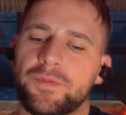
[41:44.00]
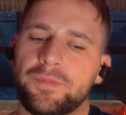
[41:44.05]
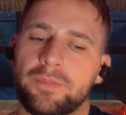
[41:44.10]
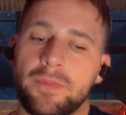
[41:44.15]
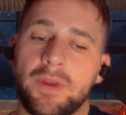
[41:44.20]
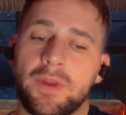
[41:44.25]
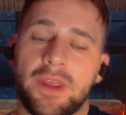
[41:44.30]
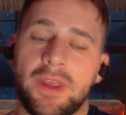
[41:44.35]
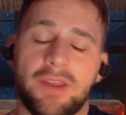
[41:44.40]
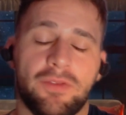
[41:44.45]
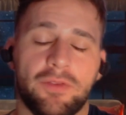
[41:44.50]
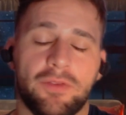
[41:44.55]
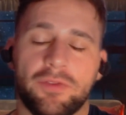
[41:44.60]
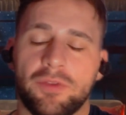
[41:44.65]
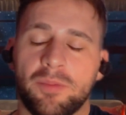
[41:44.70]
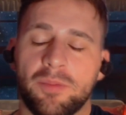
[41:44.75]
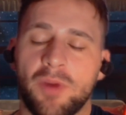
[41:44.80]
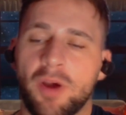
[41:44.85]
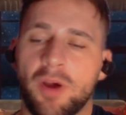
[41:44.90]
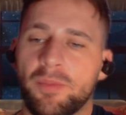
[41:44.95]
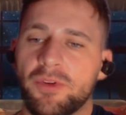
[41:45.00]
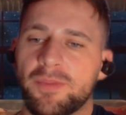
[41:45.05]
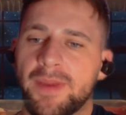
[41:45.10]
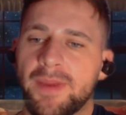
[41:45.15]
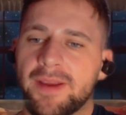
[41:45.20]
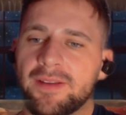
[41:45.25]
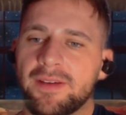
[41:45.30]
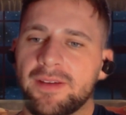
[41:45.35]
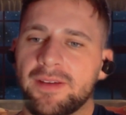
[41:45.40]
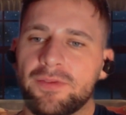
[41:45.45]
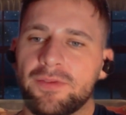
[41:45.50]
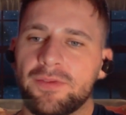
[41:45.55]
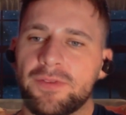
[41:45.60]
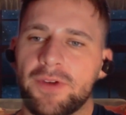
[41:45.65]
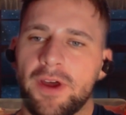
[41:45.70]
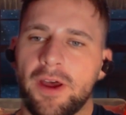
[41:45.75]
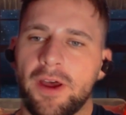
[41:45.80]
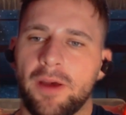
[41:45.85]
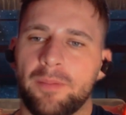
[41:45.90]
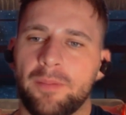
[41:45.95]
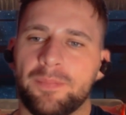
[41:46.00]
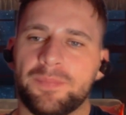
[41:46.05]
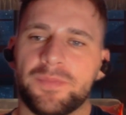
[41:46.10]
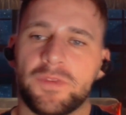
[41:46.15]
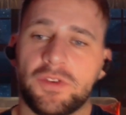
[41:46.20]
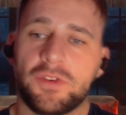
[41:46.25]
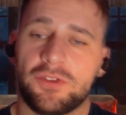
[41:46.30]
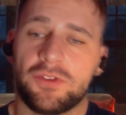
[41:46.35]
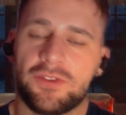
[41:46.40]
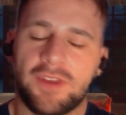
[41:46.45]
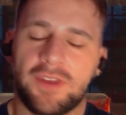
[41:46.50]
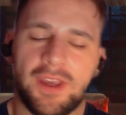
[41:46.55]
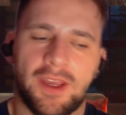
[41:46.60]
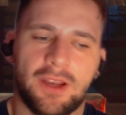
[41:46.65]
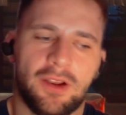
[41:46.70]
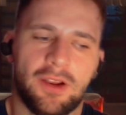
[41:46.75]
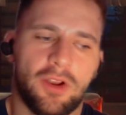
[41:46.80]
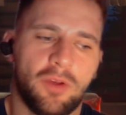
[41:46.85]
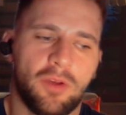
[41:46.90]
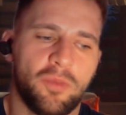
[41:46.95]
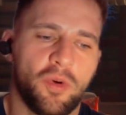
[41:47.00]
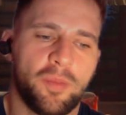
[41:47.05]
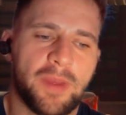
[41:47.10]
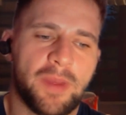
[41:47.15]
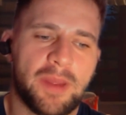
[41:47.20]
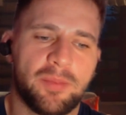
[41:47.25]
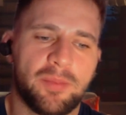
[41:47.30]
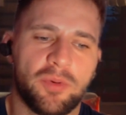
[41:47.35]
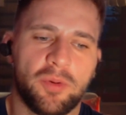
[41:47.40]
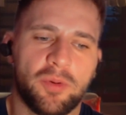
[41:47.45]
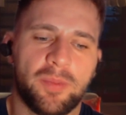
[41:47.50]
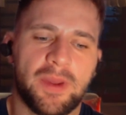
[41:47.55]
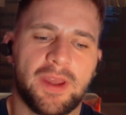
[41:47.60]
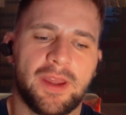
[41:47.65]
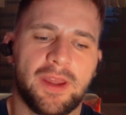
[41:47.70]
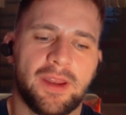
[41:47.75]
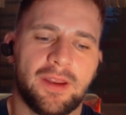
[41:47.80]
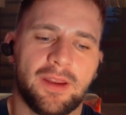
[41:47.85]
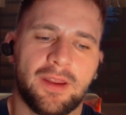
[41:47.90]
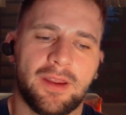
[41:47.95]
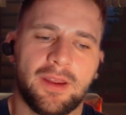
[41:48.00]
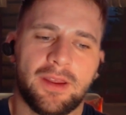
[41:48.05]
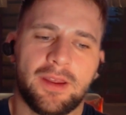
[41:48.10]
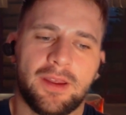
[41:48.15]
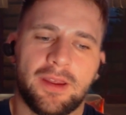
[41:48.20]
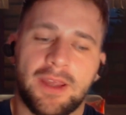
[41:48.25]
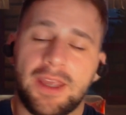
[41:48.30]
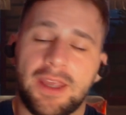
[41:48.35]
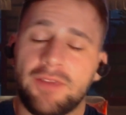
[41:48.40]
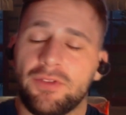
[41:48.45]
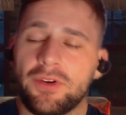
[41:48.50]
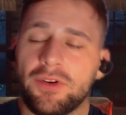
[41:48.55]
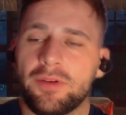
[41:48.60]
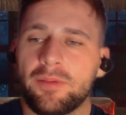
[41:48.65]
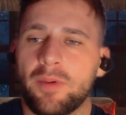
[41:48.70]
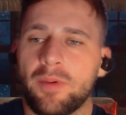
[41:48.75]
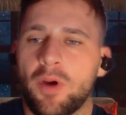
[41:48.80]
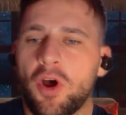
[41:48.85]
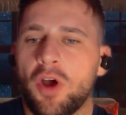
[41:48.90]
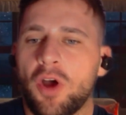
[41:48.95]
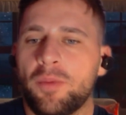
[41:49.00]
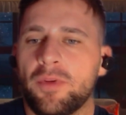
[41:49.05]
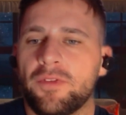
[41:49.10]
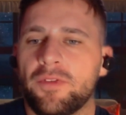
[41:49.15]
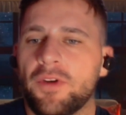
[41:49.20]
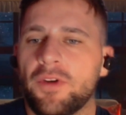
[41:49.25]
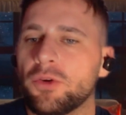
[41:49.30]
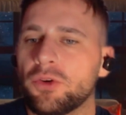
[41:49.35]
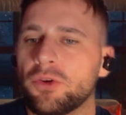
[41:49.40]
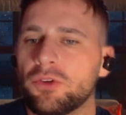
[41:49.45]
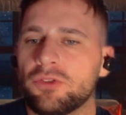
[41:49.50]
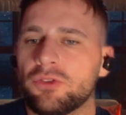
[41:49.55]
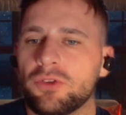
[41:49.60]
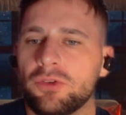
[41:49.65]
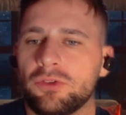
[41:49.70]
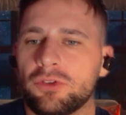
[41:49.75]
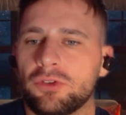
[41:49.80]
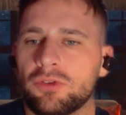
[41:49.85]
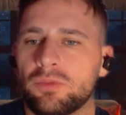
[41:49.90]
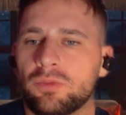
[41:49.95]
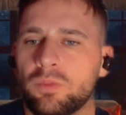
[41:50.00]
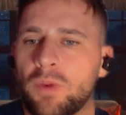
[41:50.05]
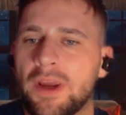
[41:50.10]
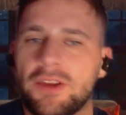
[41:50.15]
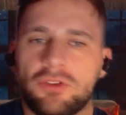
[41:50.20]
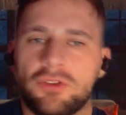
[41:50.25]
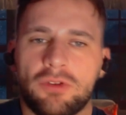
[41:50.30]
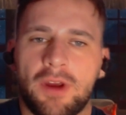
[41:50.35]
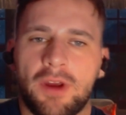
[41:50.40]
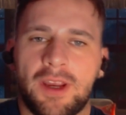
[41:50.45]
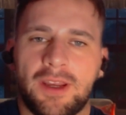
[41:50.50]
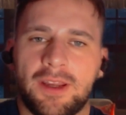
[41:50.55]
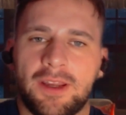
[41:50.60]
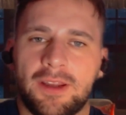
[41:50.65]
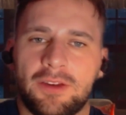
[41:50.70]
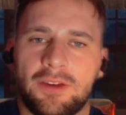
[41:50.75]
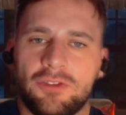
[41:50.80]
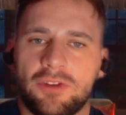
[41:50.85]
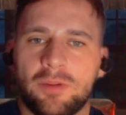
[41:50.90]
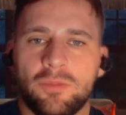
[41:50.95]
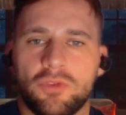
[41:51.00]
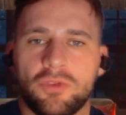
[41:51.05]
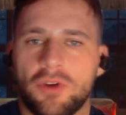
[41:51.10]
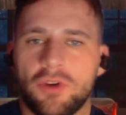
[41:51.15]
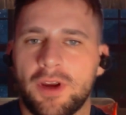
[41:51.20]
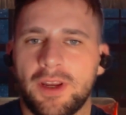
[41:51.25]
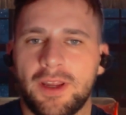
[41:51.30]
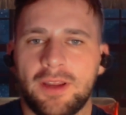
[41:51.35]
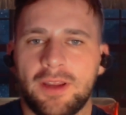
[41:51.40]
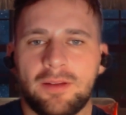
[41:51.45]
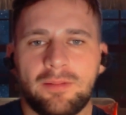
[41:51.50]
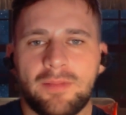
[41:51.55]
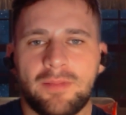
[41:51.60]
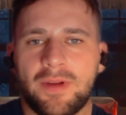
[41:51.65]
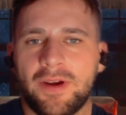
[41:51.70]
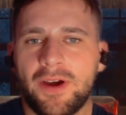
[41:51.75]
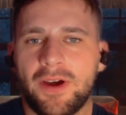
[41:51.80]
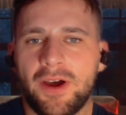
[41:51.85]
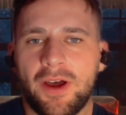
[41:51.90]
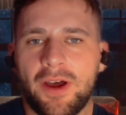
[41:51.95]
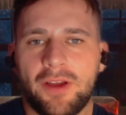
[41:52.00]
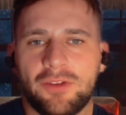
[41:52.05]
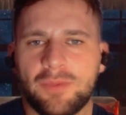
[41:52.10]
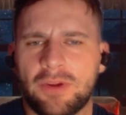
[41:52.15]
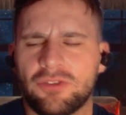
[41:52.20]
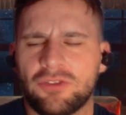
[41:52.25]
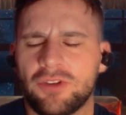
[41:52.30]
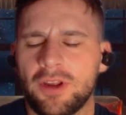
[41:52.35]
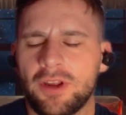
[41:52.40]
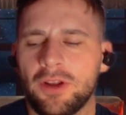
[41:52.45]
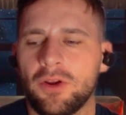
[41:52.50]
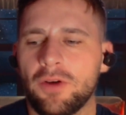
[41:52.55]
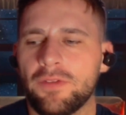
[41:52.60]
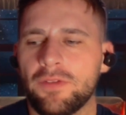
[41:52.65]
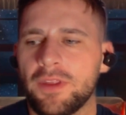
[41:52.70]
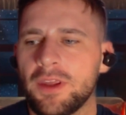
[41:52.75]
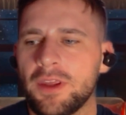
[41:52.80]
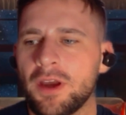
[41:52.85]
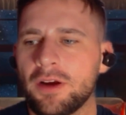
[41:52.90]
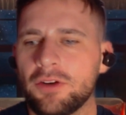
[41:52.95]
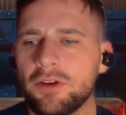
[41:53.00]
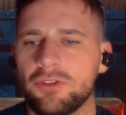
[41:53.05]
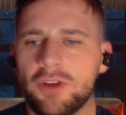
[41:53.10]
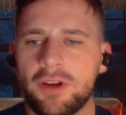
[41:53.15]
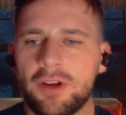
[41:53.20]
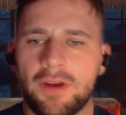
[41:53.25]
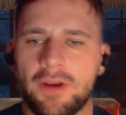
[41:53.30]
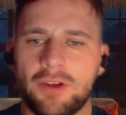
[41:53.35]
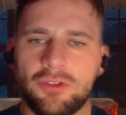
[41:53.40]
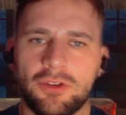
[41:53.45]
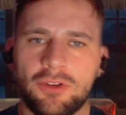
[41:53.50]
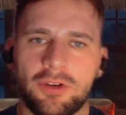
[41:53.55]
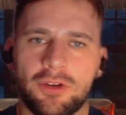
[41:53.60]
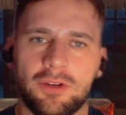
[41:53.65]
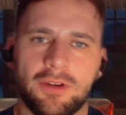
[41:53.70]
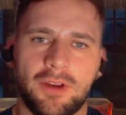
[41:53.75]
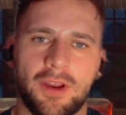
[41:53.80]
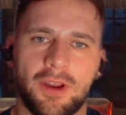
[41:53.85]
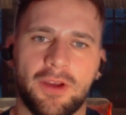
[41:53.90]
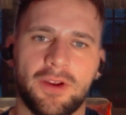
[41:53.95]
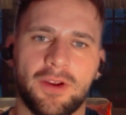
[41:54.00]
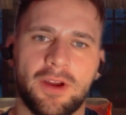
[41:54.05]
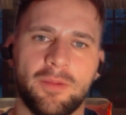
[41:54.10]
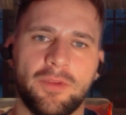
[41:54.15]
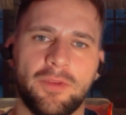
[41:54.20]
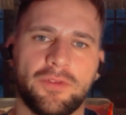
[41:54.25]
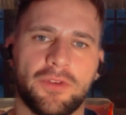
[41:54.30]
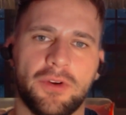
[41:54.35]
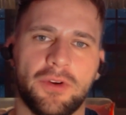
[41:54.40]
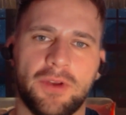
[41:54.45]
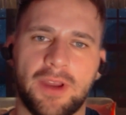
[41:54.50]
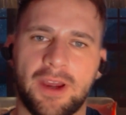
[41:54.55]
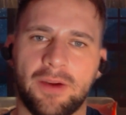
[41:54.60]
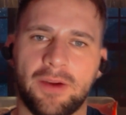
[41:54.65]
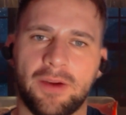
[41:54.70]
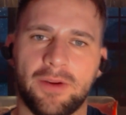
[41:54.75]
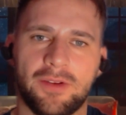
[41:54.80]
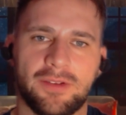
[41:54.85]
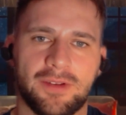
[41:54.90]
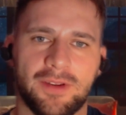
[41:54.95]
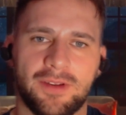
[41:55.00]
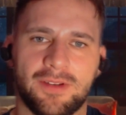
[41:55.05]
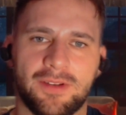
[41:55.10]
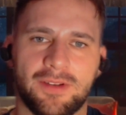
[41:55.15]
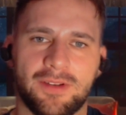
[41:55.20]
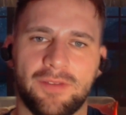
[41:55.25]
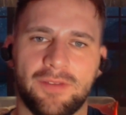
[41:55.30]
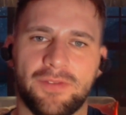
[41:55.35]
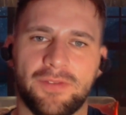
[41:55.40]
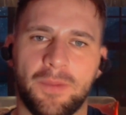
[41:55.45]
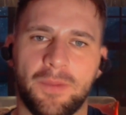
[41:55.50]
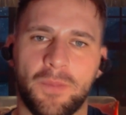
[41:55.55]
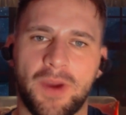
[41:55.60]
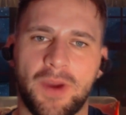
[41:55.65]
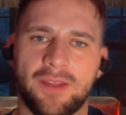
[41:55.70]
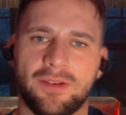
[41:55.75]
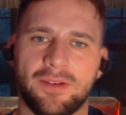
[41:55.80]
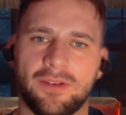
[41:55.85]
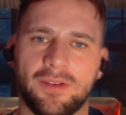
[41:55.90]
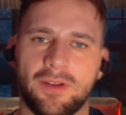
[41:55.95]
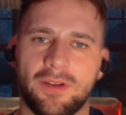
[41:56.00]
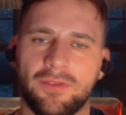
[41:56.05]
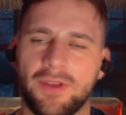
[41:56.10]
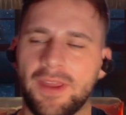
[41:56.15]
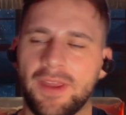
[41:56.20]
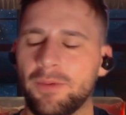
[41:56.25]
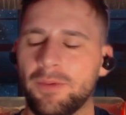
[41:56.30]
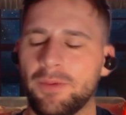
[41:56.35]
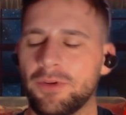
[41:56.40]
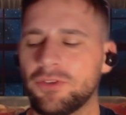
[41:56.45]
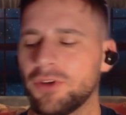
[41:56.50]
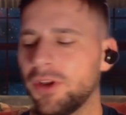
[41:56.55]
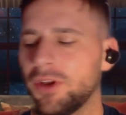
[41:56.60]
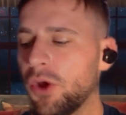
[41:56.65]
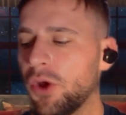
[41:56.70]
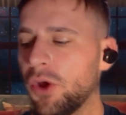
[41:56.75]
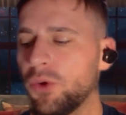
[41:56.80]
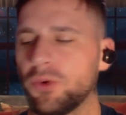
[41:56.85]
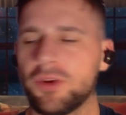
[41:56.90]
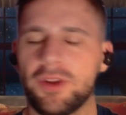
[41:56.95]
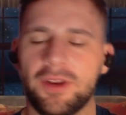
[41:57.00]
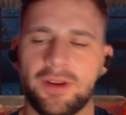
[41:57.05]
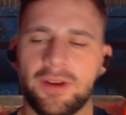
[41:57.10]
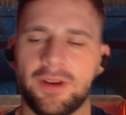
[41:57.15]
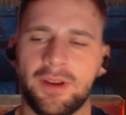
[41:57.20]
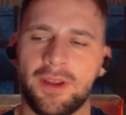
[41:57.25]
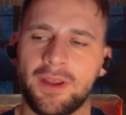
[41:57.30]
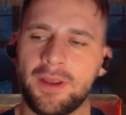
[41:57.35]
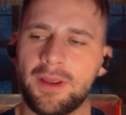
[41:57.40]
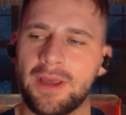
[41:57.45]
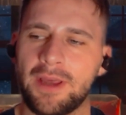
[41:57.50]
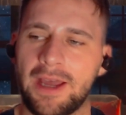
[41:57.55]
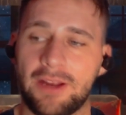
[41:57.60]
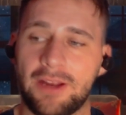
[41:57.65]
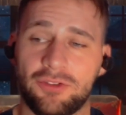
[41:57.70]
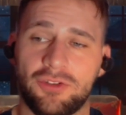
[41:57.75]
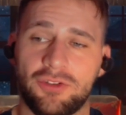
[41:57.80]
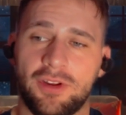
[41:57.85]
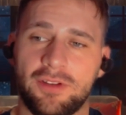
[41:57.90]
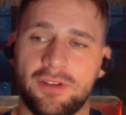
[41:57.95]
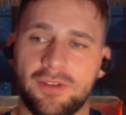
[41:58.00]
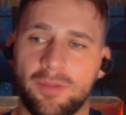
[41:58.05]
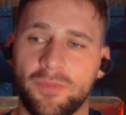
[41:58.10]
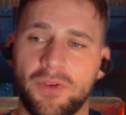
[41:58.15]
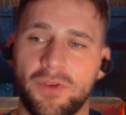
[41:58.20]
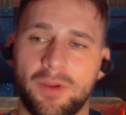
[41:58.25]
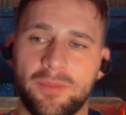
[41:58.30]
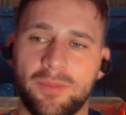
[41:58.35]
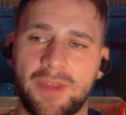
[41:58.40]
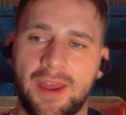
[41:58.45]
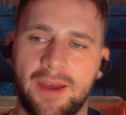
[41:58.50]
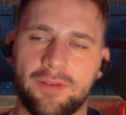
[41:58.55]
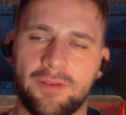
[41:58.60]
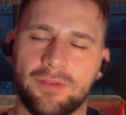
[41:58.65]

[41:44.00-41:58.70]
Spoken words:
even from my perspective, just seeing a lot more people being even hyper focused on just weight training and gym training, especially a lot of the younger generation, coming through now, it's lifting weights and stuff like that, which I know can actually sometimes have